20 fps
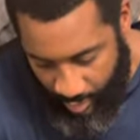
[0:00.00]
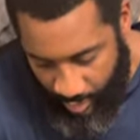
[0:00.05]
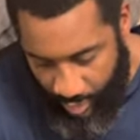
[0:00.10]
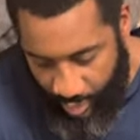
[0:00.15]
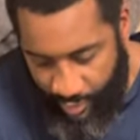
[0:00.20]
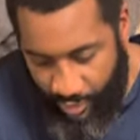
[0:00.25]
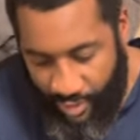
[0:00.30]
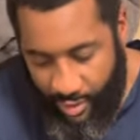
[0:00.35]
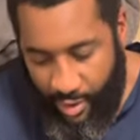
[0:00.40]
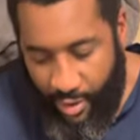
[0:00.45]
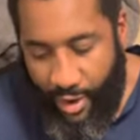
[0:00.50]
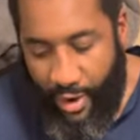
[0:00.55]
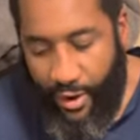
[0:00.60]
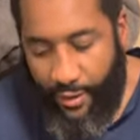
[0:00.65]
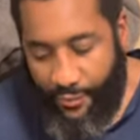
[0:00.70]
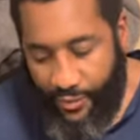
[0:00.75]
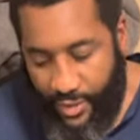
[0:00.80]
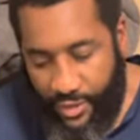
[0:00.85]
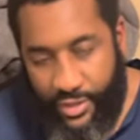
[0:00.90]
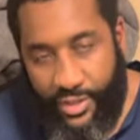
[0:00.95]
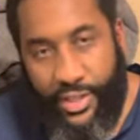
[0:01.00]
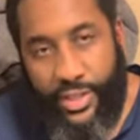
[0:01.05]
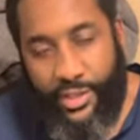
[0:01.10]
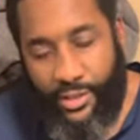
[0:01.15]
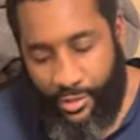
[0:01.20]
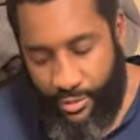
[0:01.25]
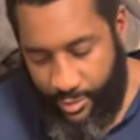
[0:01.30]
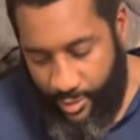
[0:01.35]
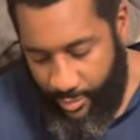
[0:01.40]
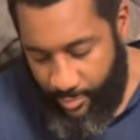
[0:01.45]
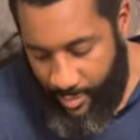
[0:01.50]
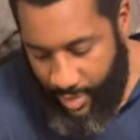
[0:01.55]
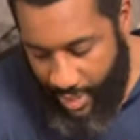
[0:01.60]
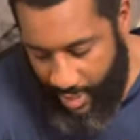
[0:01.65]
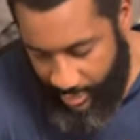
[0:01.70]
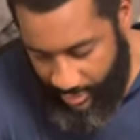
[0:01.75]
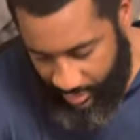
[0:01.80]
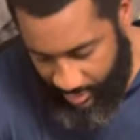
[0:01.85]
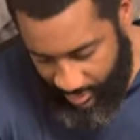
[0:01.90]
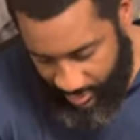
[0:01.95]
And there are often gender
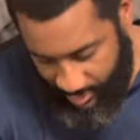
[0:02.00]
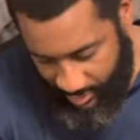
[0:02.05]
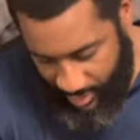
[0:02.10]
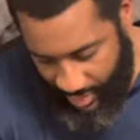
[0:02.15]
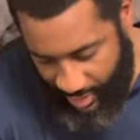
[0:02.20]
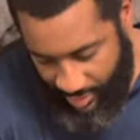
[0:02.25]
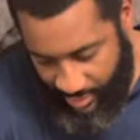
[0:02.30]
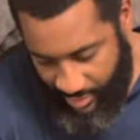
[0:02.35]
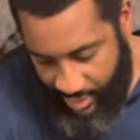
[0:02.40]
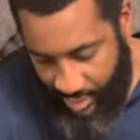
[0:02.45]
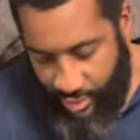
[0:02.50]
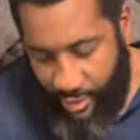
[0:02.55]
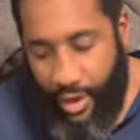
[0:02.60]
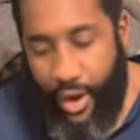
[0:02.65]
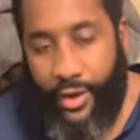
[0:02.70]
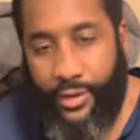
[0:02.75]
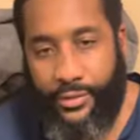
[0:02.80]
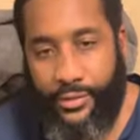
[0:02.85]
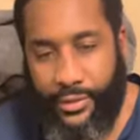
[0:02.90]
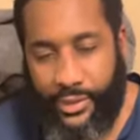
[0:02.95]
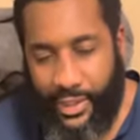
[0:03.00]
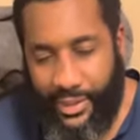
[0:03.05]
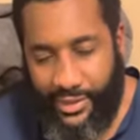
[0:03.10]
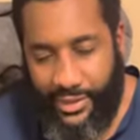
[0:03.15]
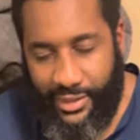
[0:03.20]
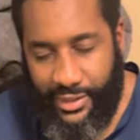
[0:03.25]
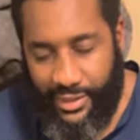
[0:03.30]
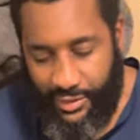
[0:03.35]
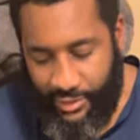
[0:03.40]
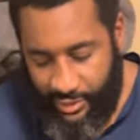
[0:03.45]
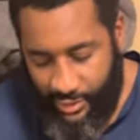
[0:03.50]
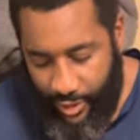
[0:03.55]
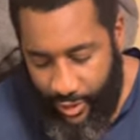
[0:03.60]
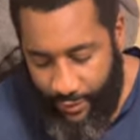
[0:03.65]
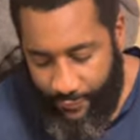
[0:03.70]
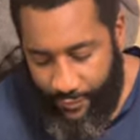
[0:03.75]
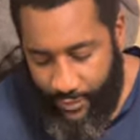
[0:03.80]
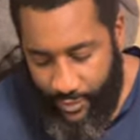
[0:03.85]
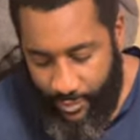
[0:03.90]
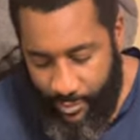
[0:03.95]
imbalances, as it is
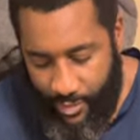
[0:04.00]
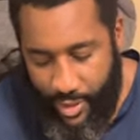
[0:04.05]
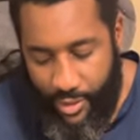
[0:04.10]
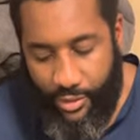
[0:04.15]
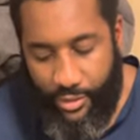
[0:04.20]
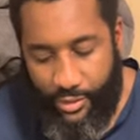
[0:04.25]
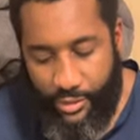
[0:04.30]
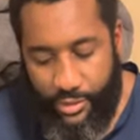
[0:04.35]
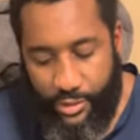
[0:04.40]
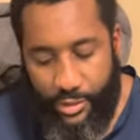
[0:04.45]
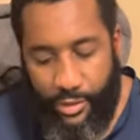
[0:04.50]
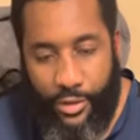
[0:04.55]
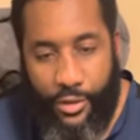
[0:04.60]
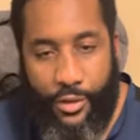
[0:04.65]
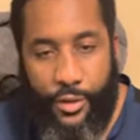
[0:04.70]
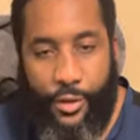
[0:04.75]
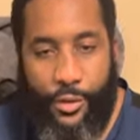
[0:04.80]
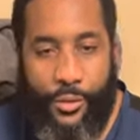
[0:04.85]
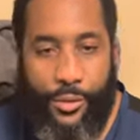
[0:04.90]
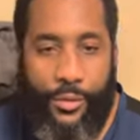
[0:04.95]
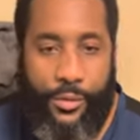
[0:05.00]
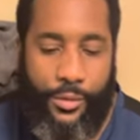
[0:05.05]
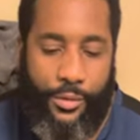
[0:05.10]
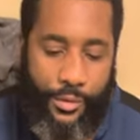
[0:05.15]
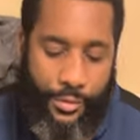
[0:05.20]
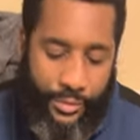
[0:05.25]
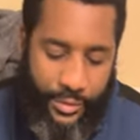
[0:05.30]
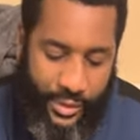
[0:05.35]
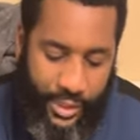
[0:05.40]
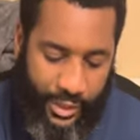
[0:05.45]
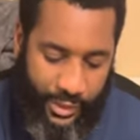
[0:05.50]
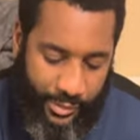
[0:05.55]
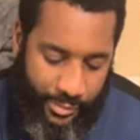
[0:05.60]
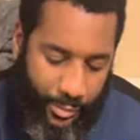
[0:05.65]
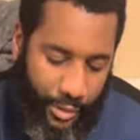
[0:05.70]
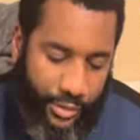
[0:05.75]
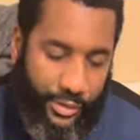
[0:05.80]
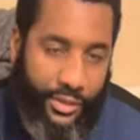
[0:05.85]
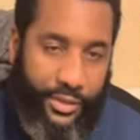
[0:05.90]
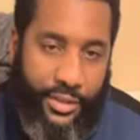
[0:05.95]
often males who takes
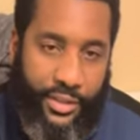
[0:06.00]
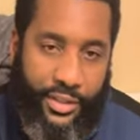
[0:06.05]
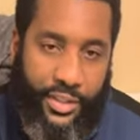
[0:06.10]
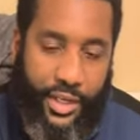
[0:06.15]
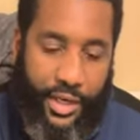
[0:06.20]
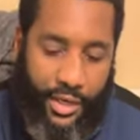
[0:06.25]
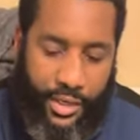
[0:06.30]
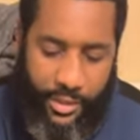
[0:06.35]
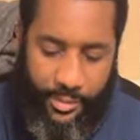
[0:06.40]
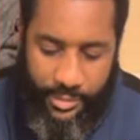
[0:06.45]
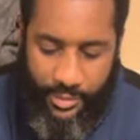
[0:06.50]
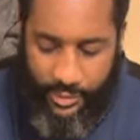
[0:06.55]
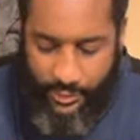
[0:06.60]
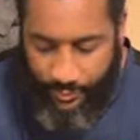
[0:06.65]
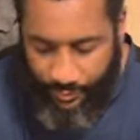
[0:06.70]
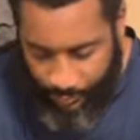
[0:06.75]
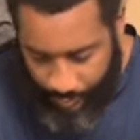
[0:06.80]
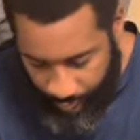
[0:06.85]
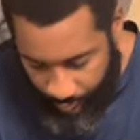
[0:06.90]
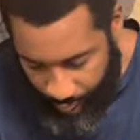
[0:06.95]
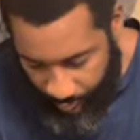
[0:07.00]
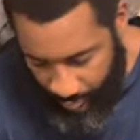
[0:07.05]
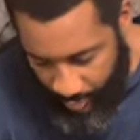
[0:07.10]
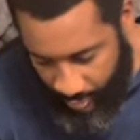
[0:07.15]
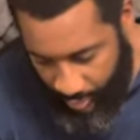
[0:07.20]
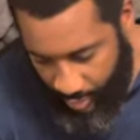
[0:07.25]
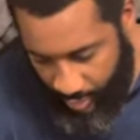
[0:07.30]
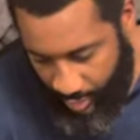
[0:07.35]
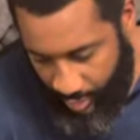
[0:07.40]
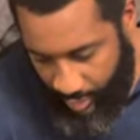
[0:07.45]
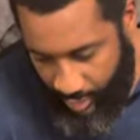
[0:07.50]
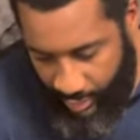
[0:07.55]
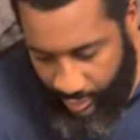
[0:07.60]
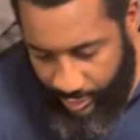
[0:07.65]
most of the jobs. And